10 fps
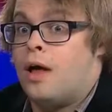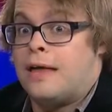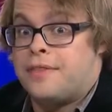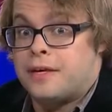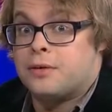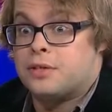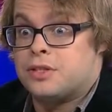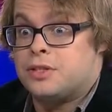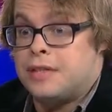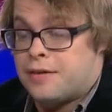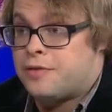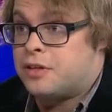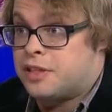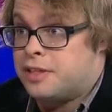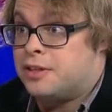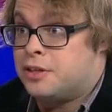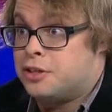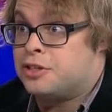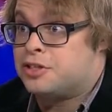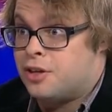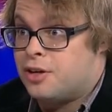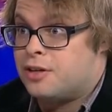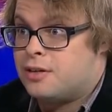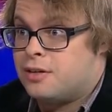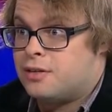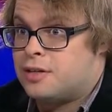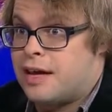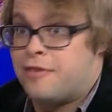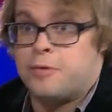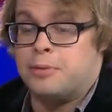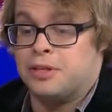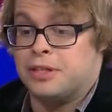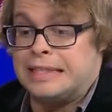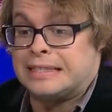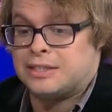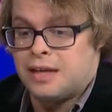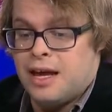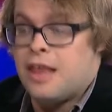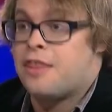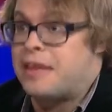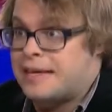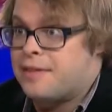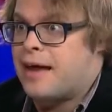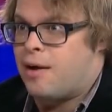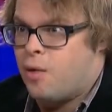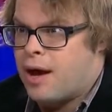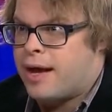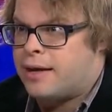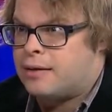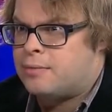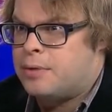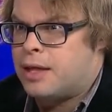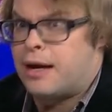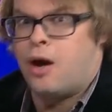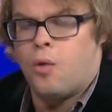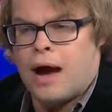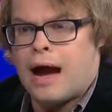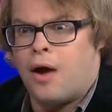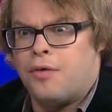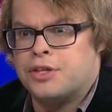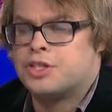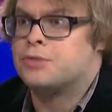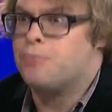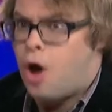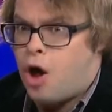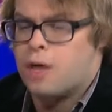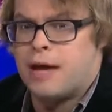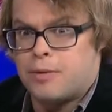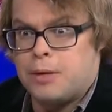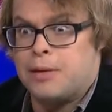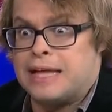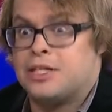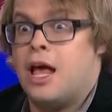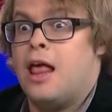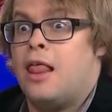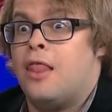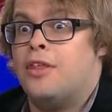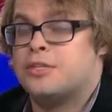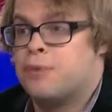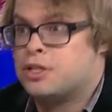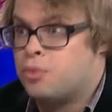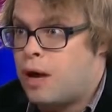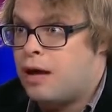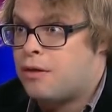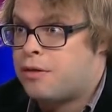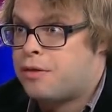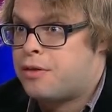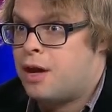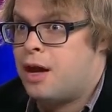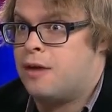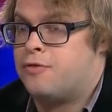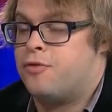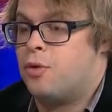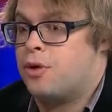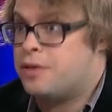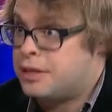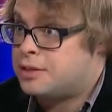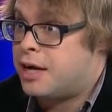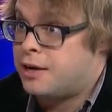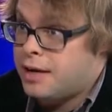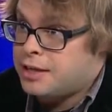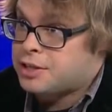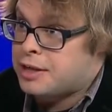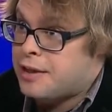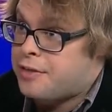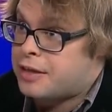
I think it was definitely a good start to have people at least think in that way. Be like, oh, wow, this small amount of people has this much wealth for the entire nation and